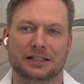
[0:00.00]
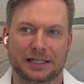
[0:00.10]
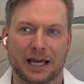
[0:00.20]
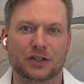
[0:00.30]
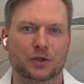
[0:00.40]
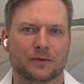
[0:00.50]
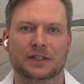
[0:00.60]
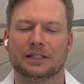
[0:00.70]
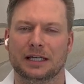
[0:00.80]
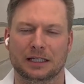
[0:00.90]
texture of the
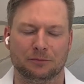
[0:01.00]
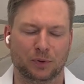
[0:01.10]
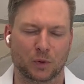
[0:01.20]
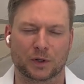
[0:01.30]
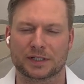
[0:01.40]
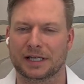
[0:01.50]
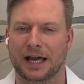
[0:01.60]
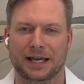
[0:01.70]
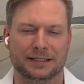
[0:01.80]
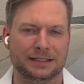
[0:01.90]
skin, pore
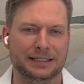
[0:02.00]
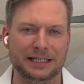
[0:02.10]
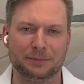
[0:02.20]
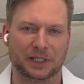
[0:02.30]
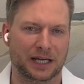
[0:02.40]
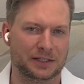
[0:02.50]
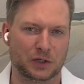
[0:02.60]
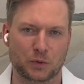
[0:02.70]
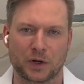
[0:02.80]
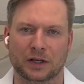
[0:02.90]
size, deep lines
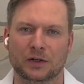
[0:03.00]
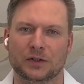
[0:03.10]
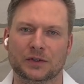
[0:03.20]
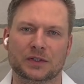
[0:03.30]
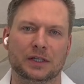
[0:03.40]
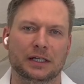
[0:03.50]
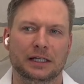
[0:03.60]
and wrinkles,